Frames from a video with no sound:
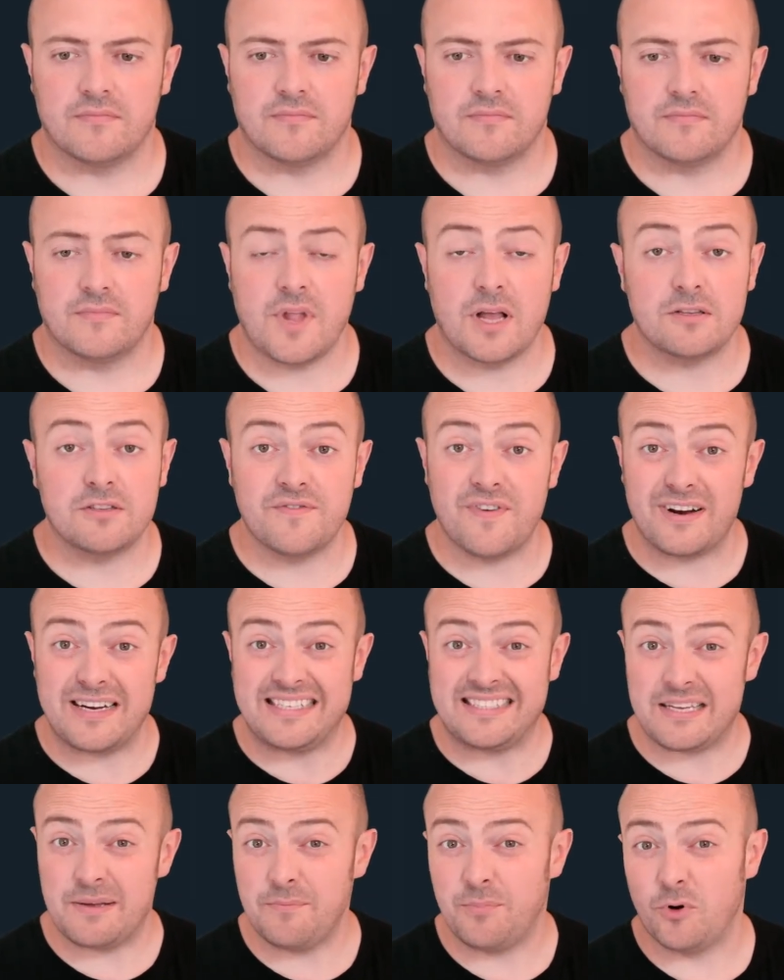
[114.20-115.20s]
Now, it's a very
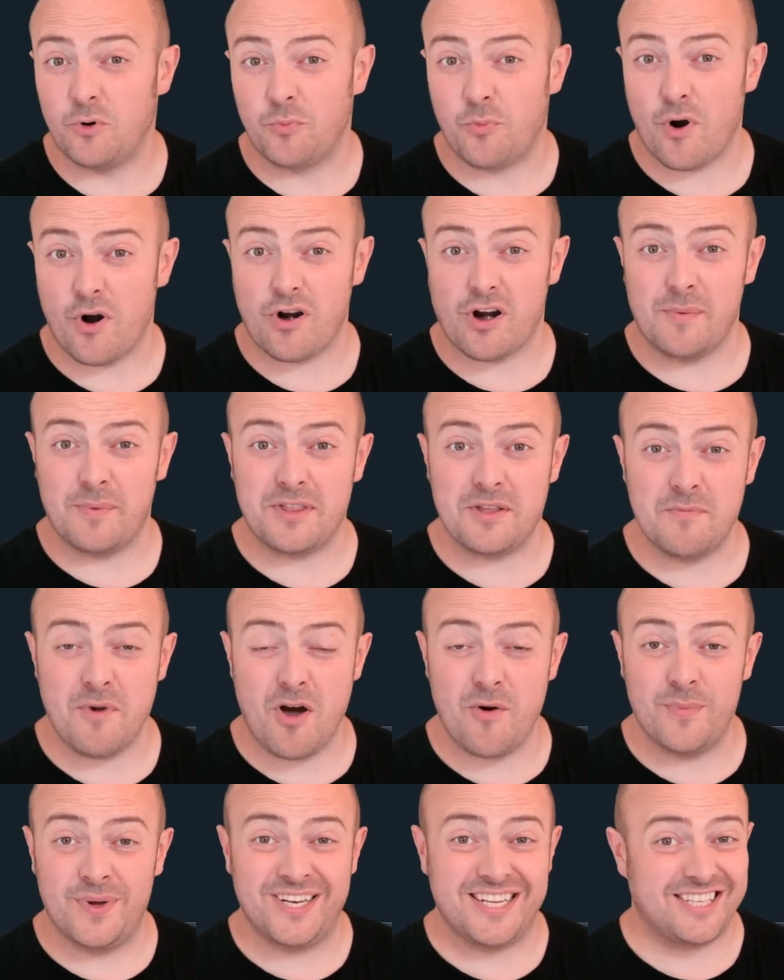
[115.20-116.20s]
simple program at the
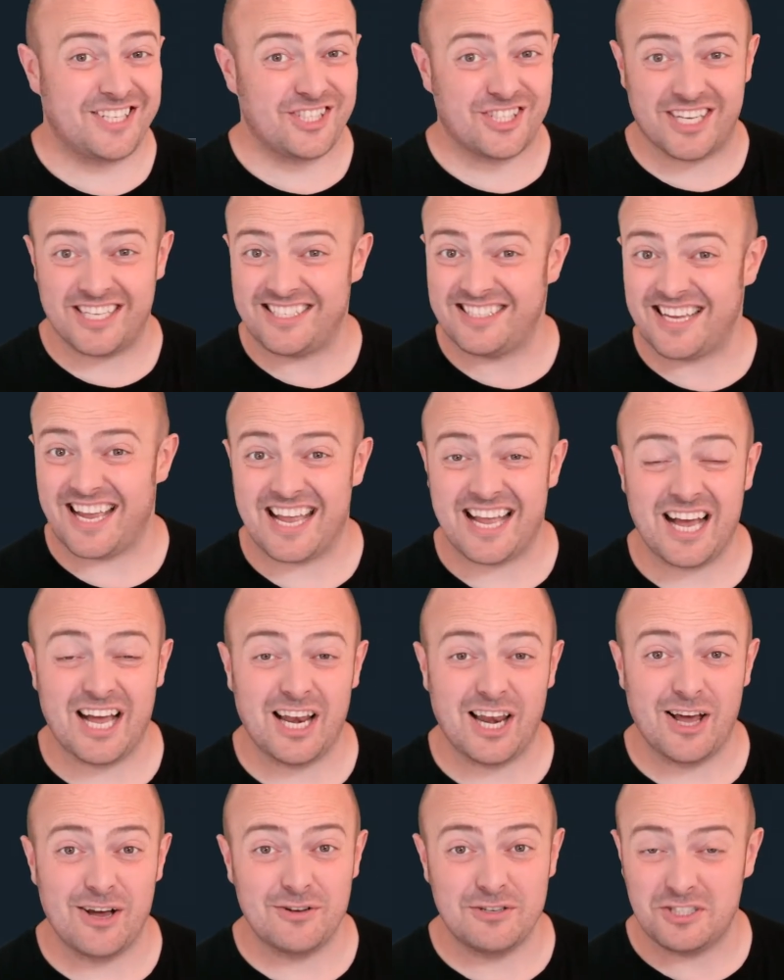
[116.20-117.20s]
moment. It's just saying
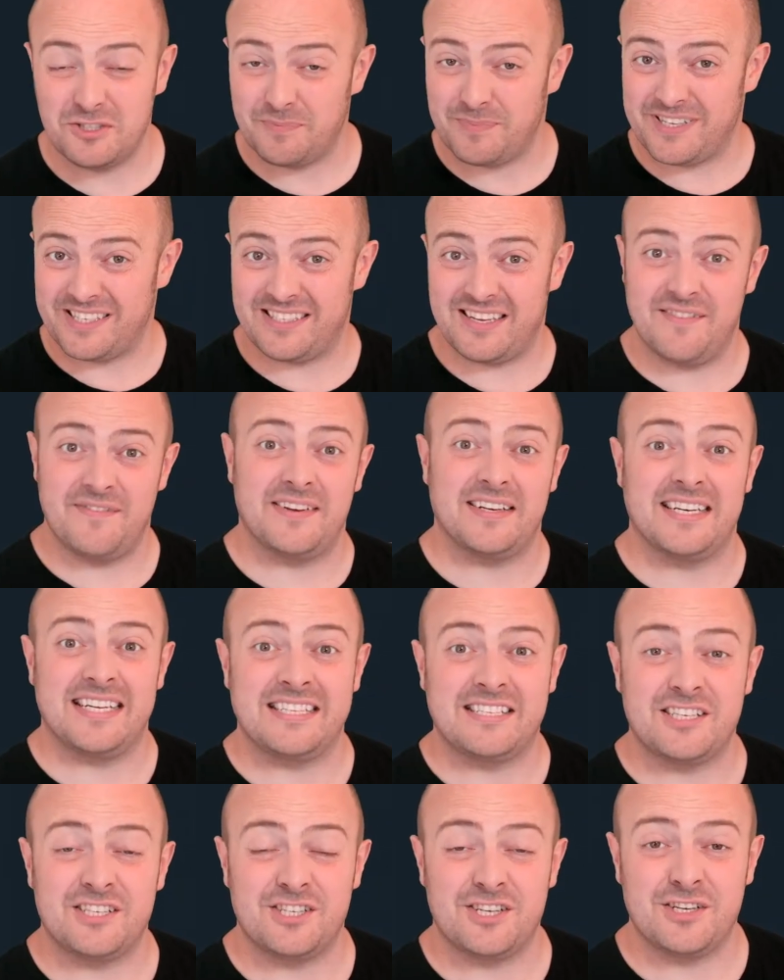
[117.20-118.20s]
hello specifically
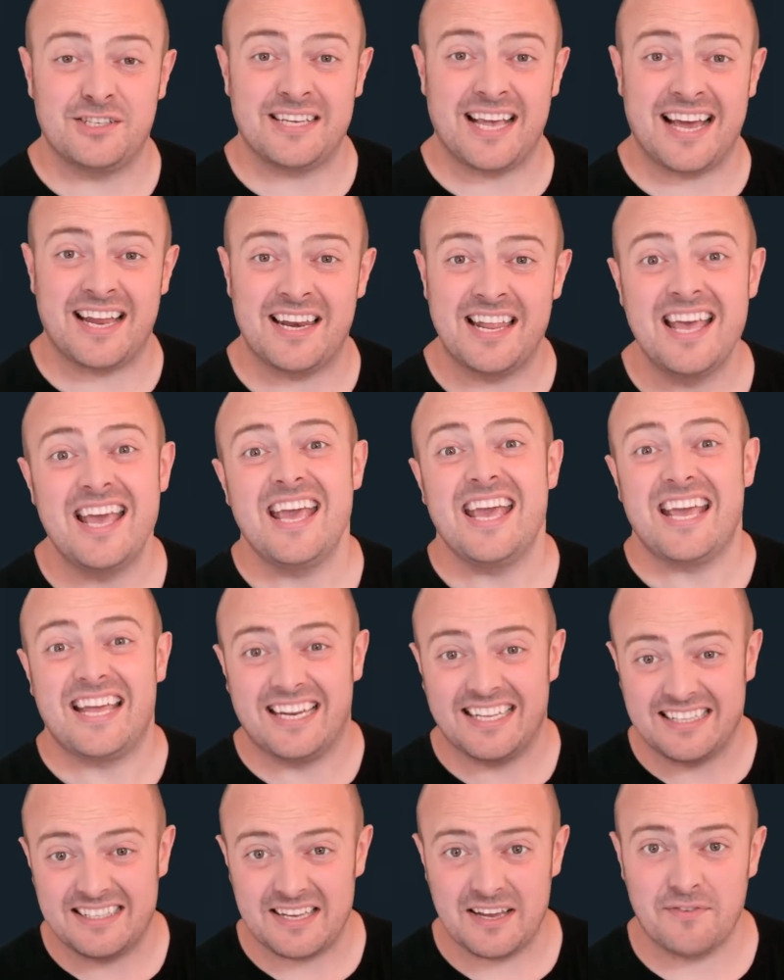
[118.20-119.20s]
to Suzanne in a
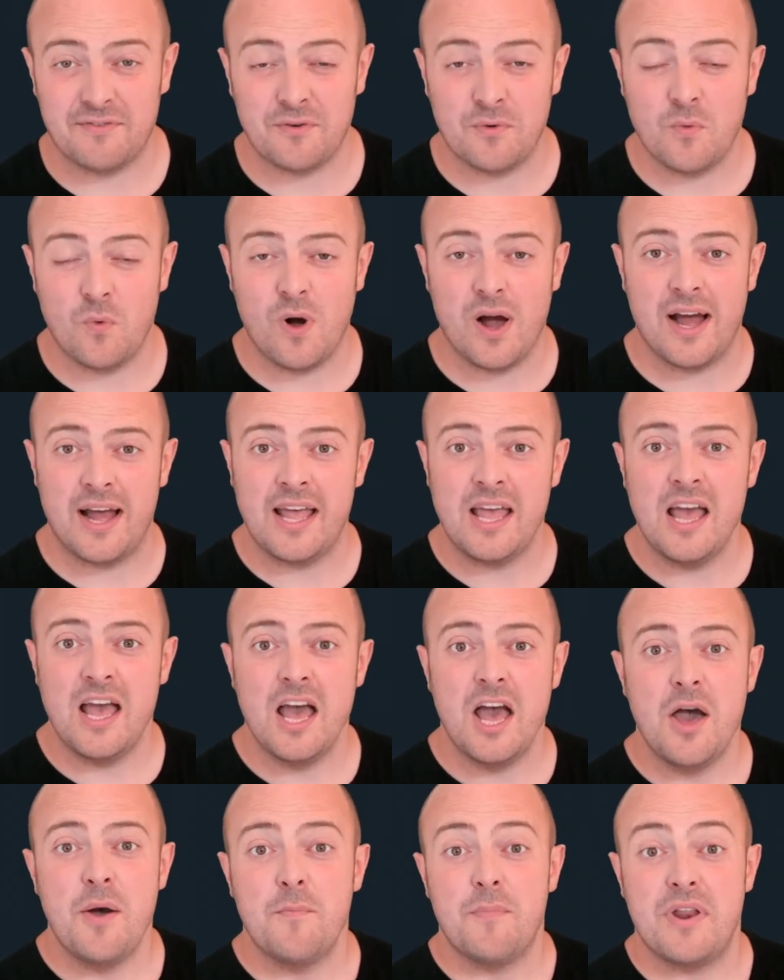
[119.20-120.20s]
different way.
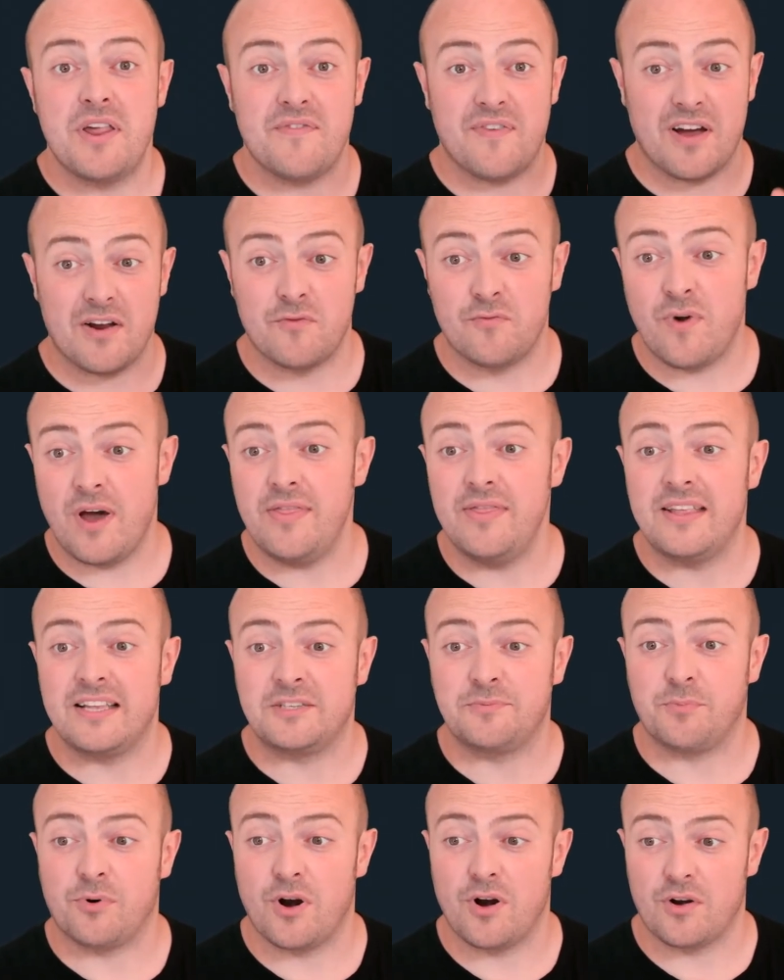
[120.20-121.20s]
But if I run this
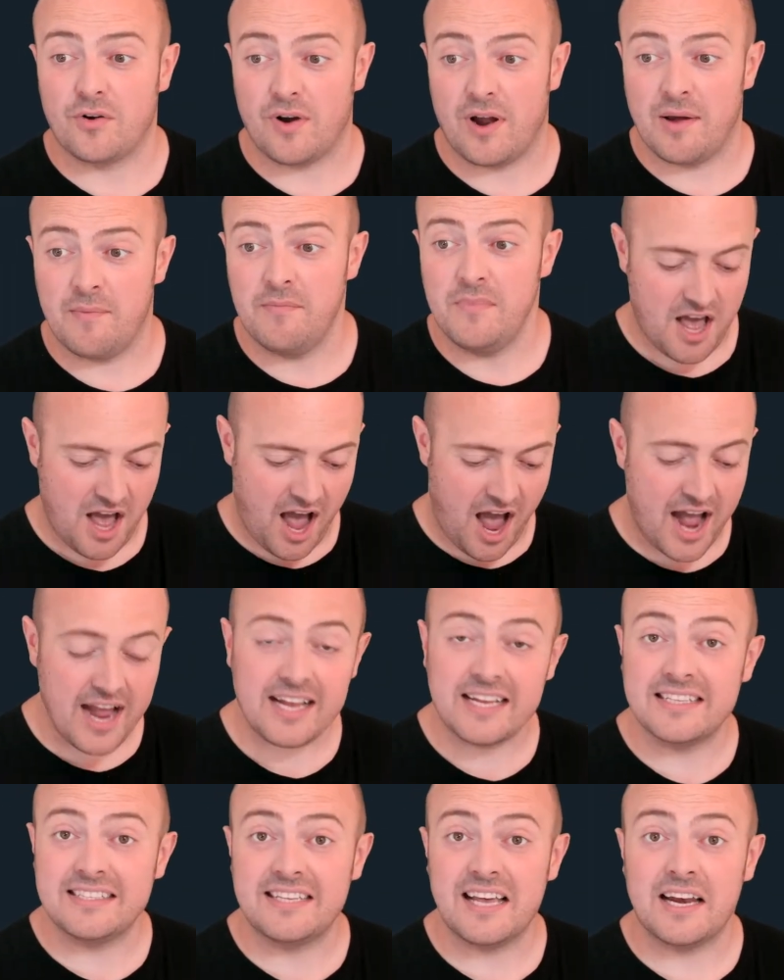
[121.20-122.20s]
program, I
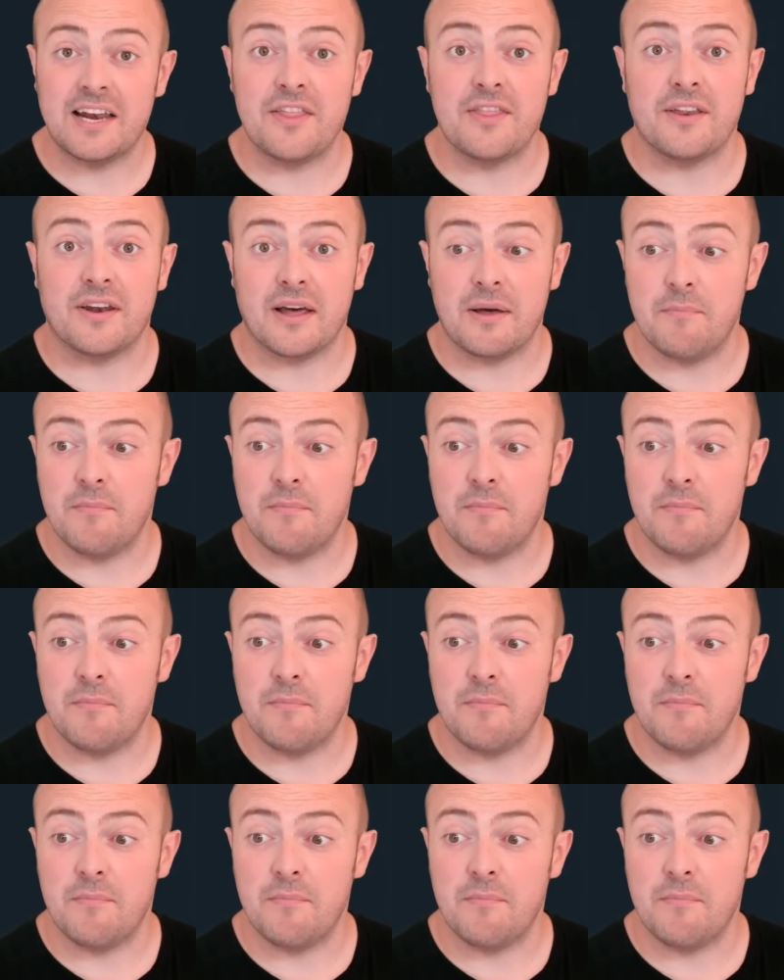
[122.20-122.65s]
can tell it that I'm